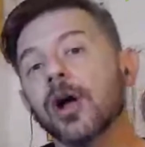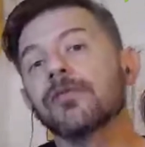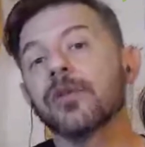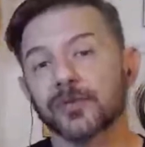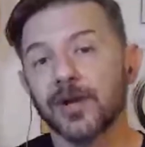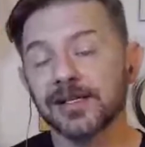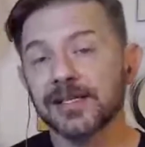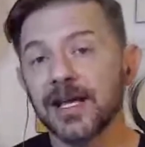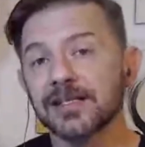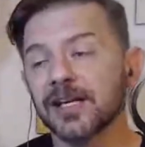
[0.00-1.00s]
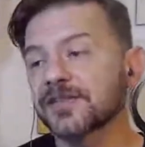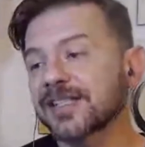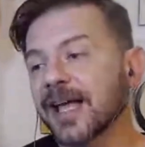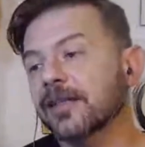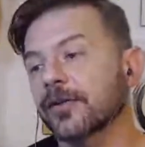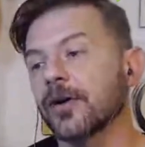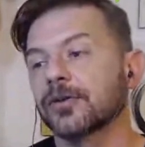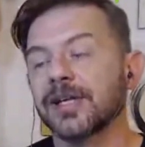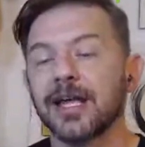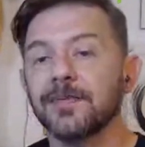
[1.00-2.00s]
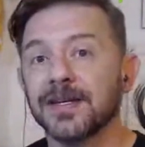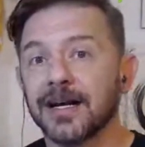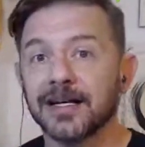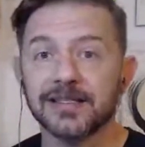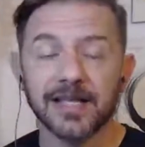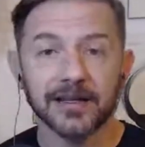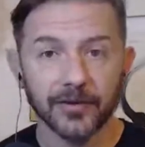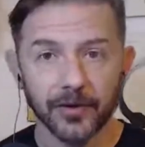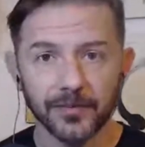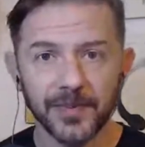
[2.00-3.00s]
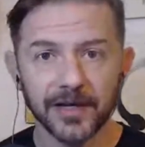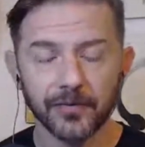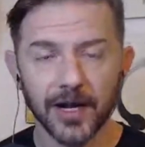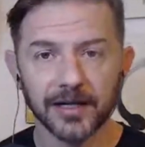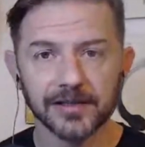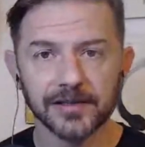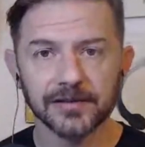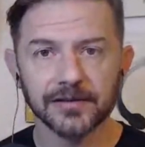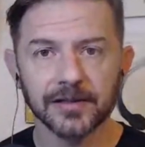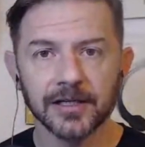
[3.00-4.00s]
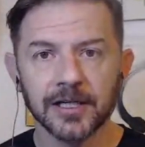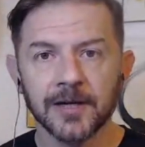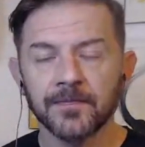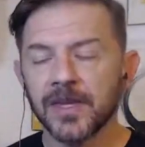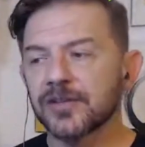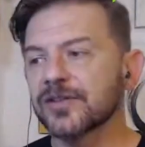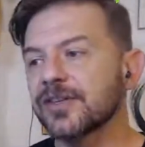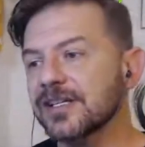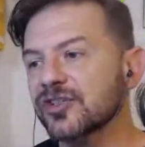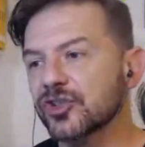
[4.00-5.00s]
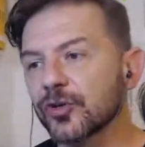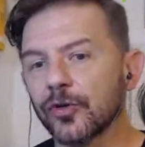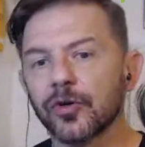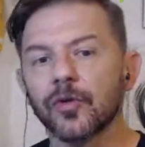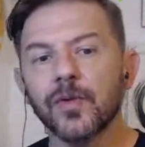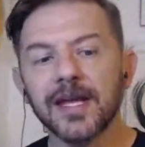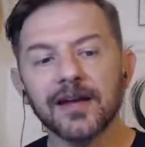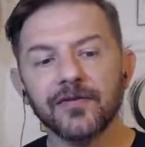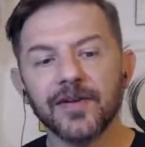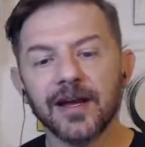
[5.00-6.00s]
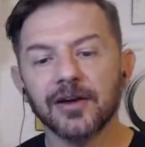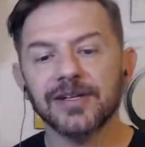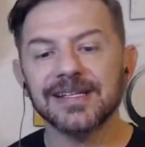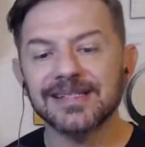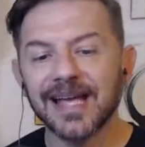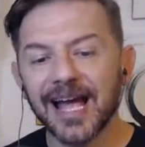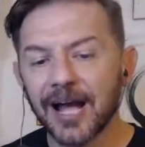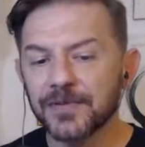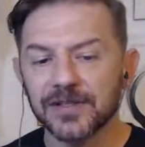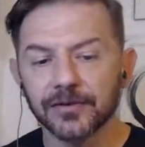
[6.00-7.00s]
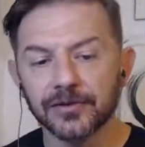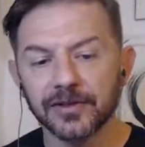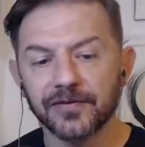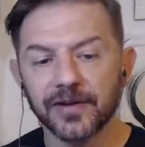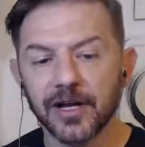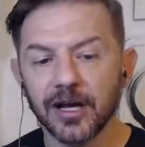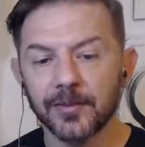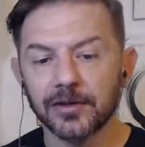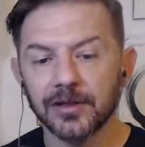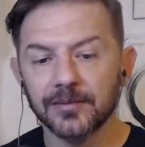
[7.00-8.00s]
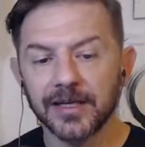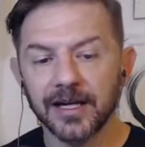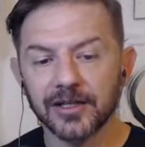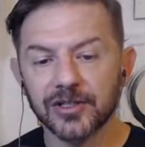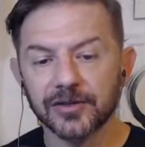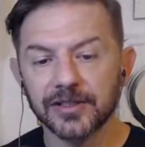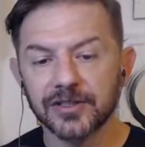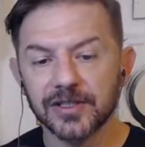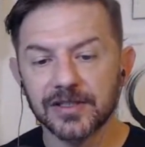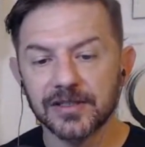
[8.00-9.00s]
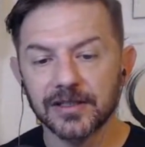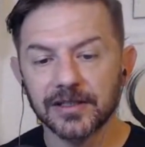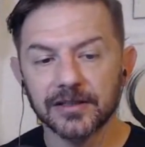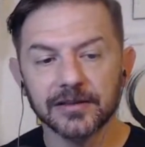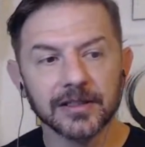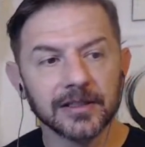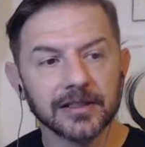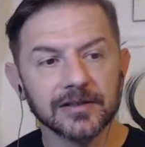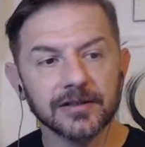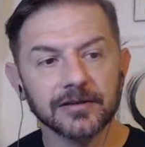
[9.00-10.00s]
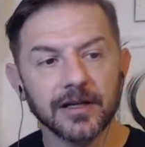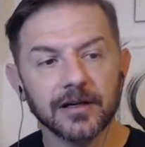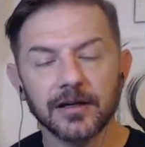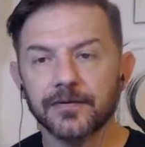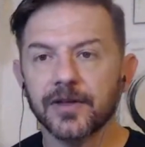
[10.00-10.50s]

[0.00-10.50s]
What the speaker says: of the process of setting their own KPIs, setting their own big rocks. So this tool we have found is absolutely phenomenal. Let me actually just turn that off